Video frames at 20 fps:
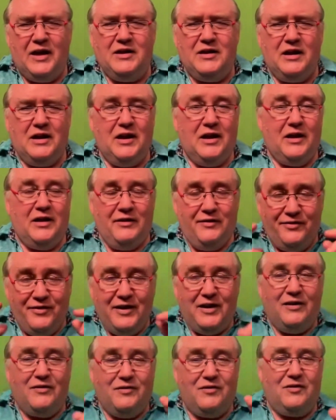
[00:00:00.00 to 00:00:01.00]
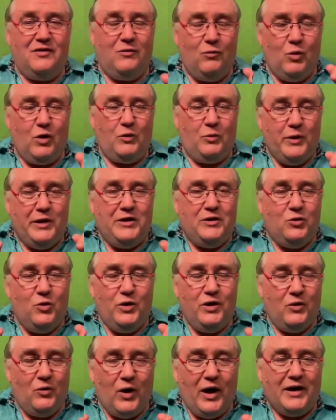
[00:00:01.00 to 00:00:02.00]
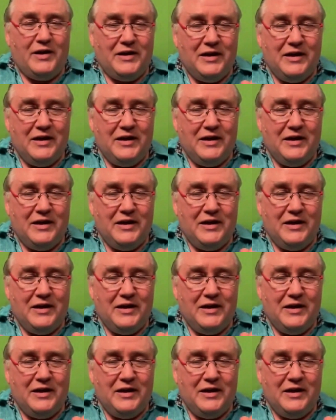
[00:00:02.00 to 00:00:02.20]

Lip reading: And this, what we do right